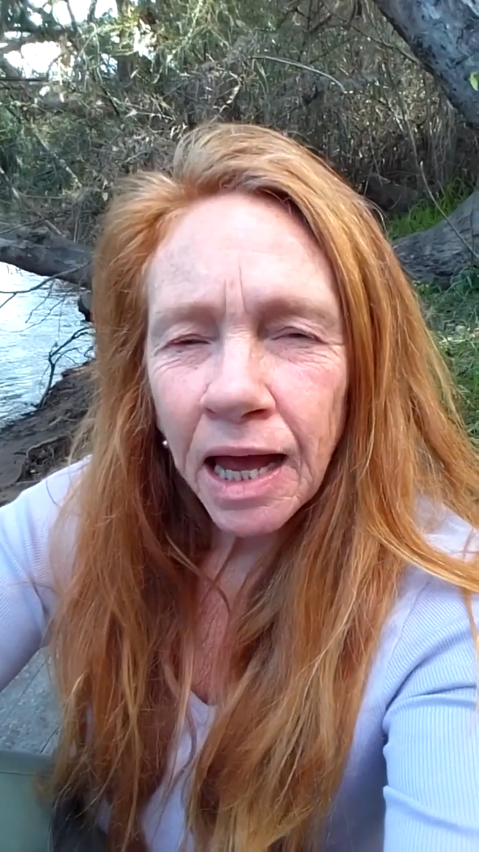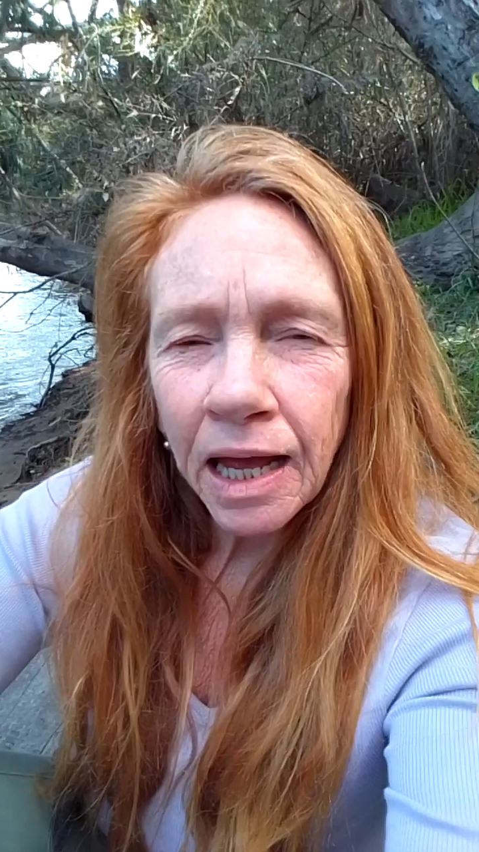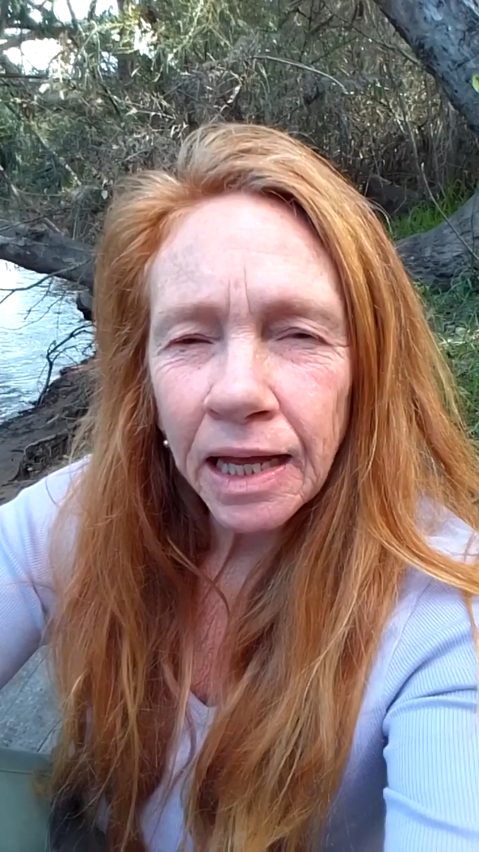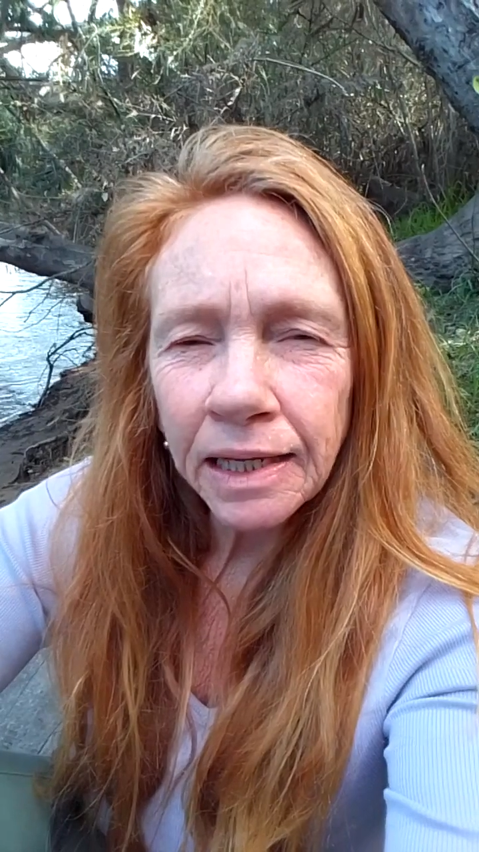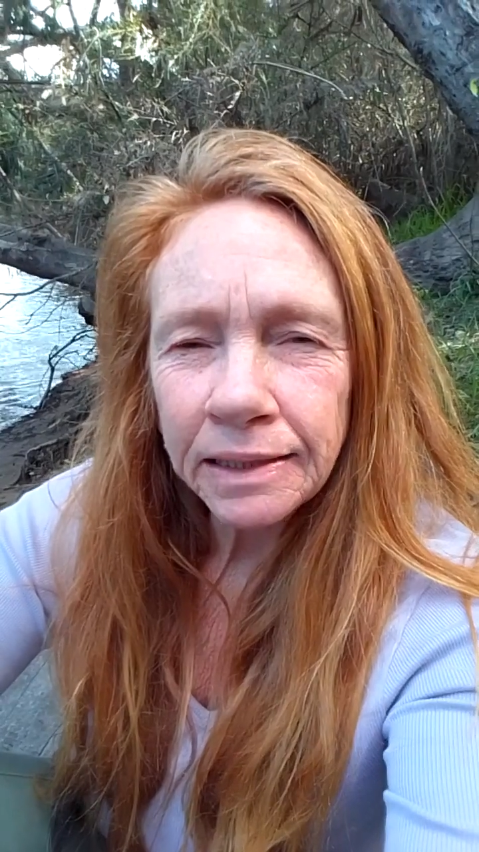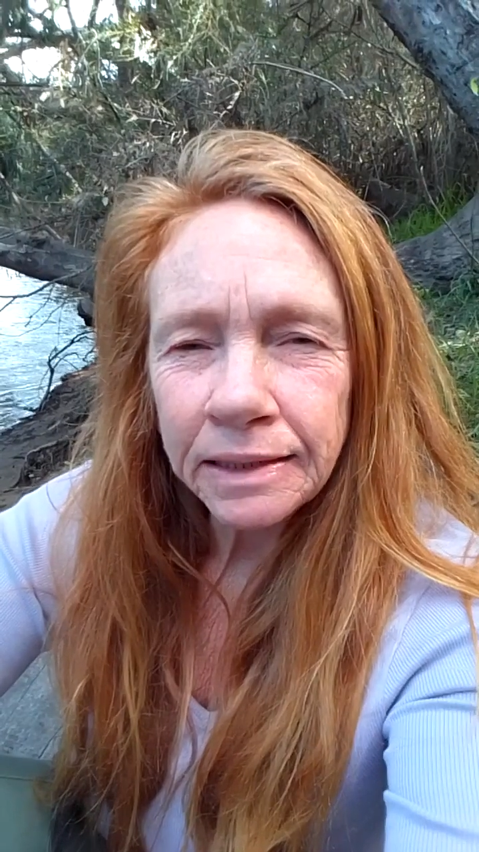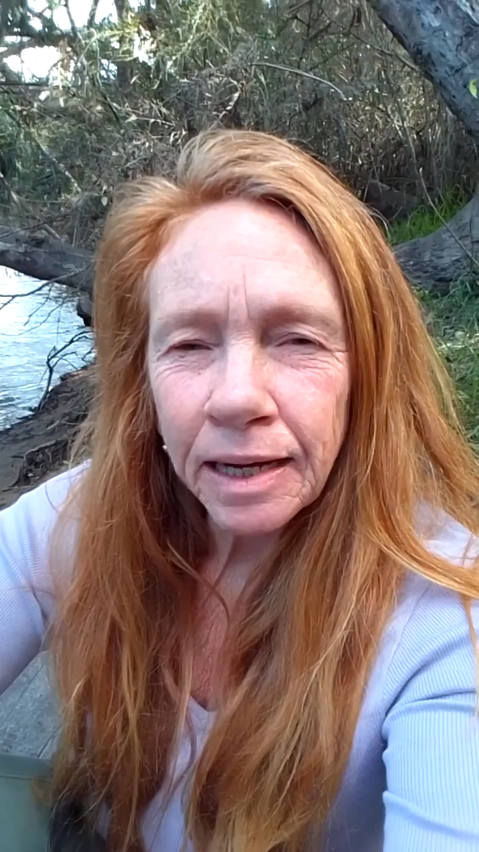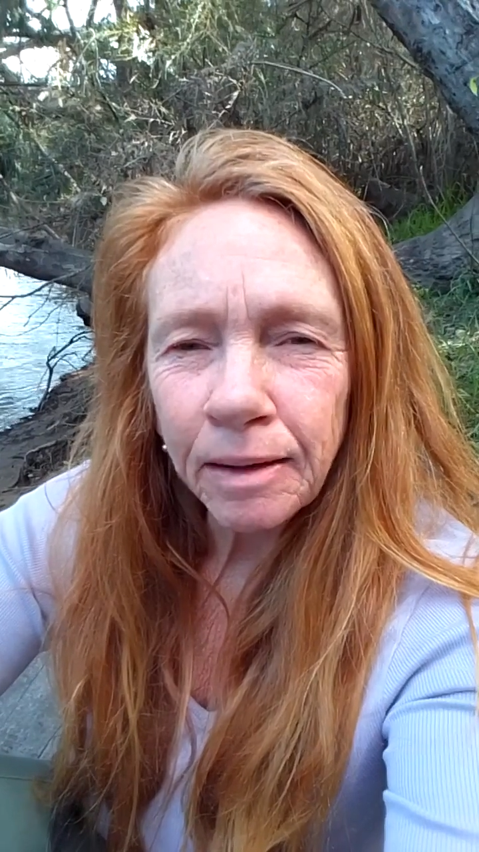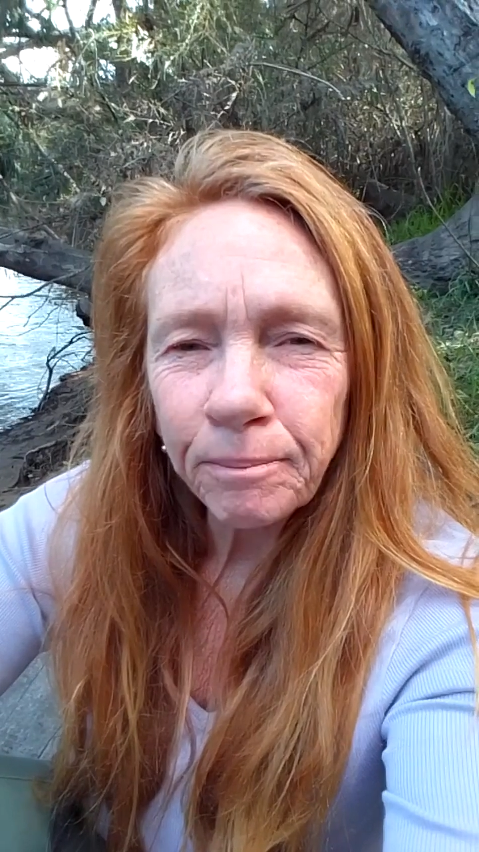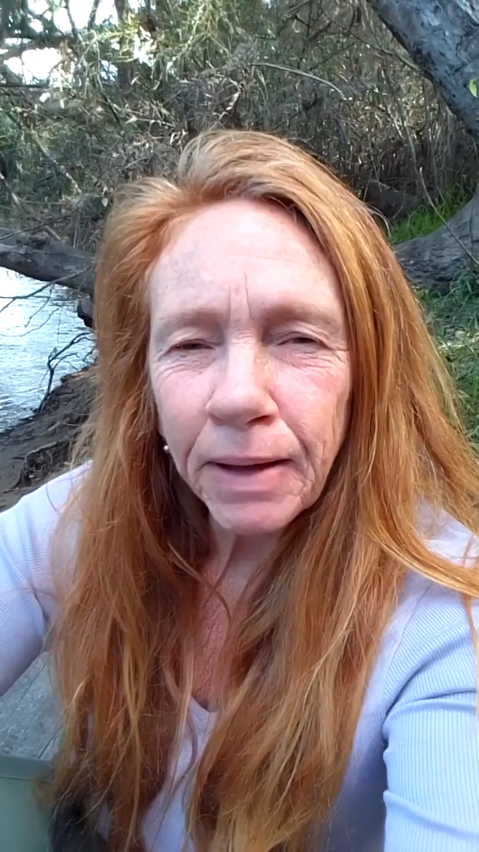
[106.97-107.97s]
and
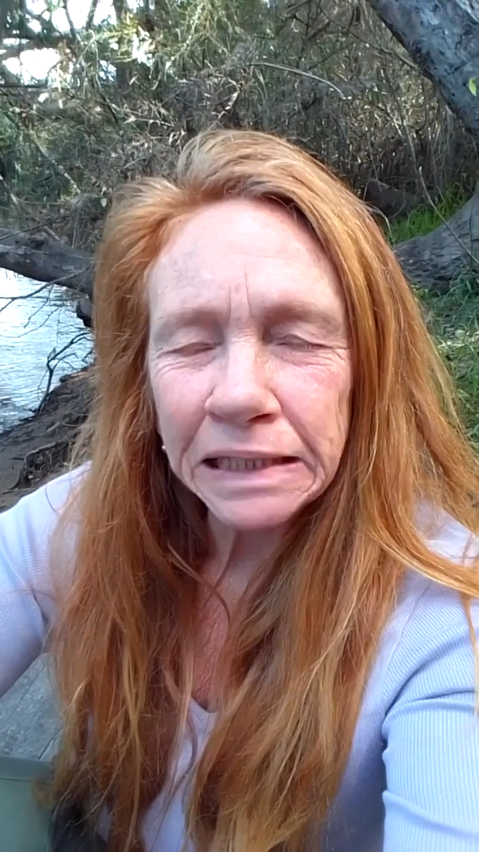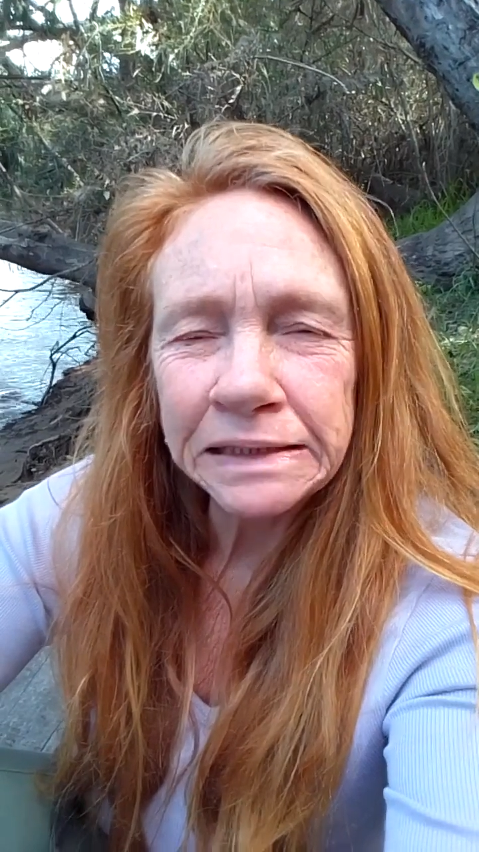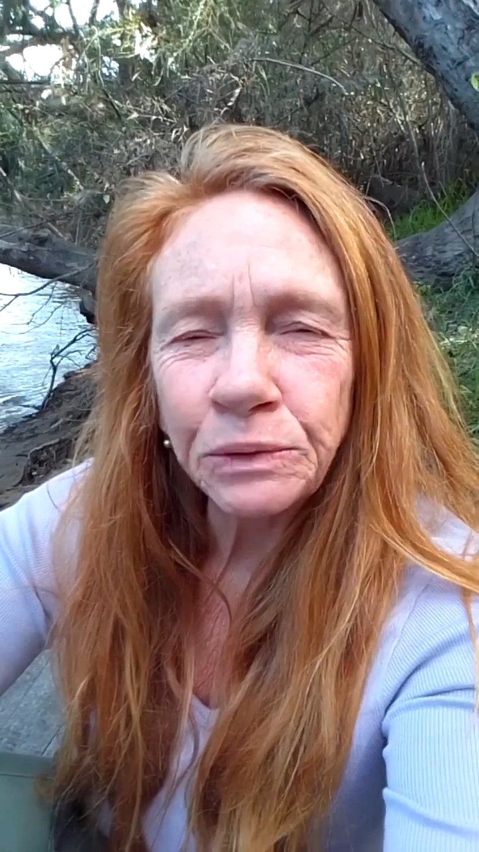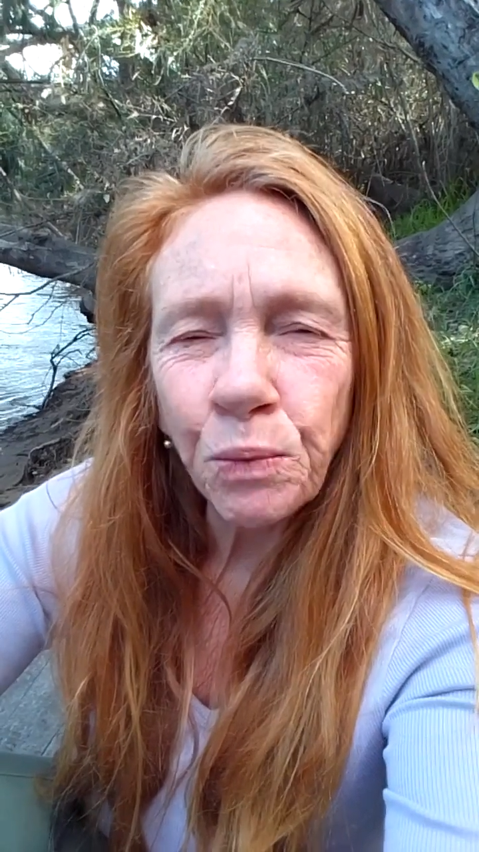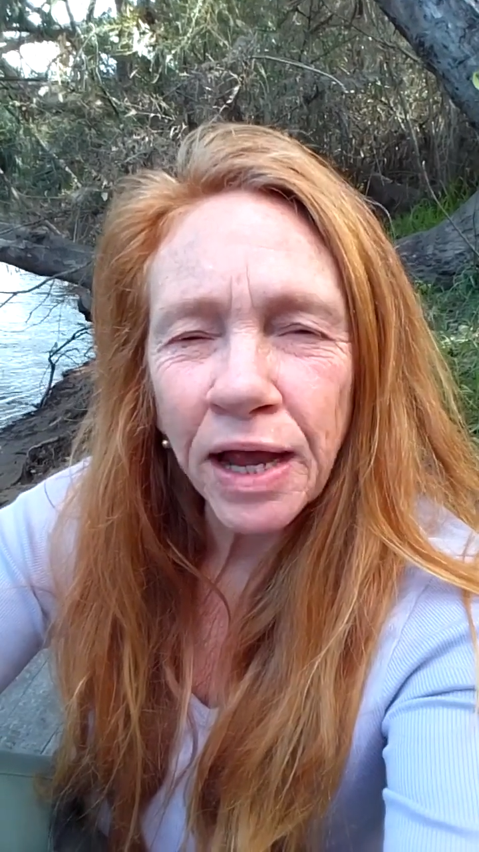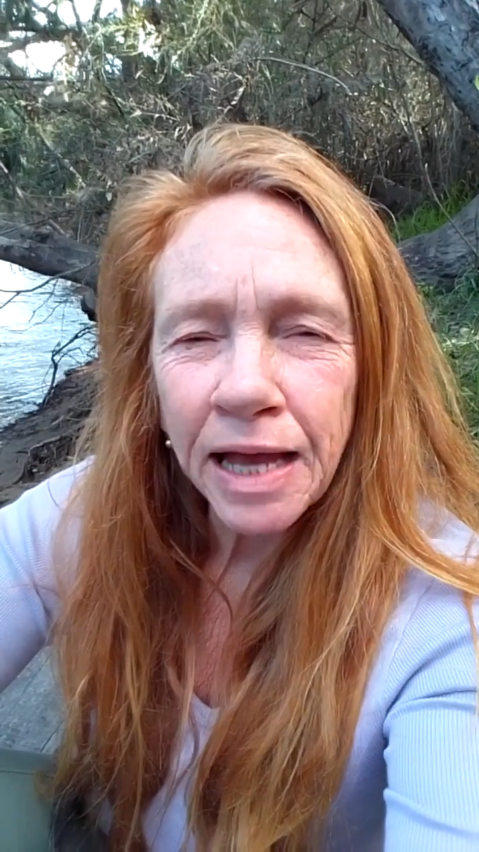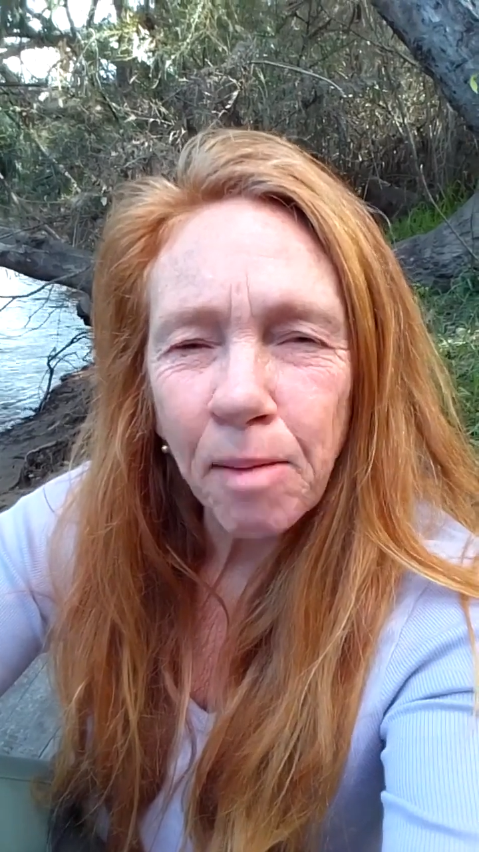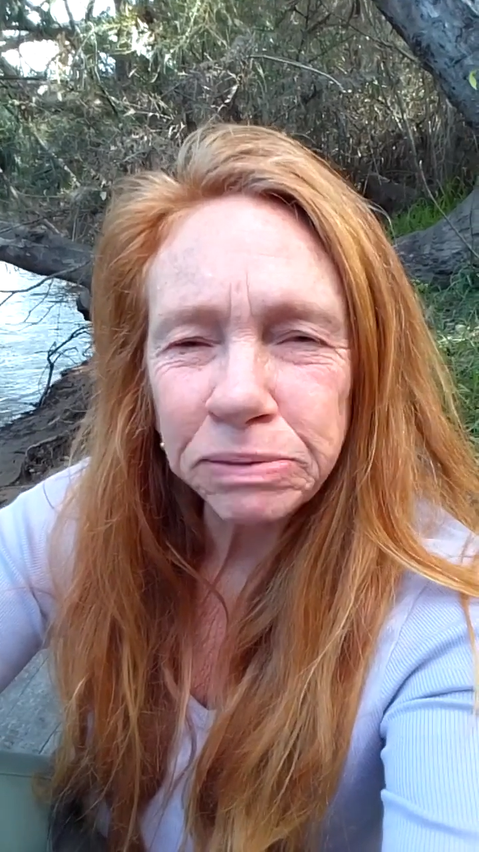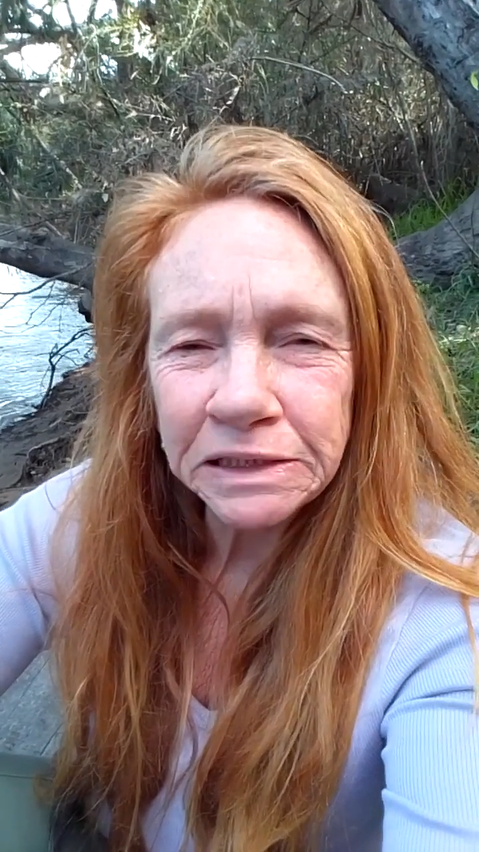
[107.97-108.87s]
I didn't wake up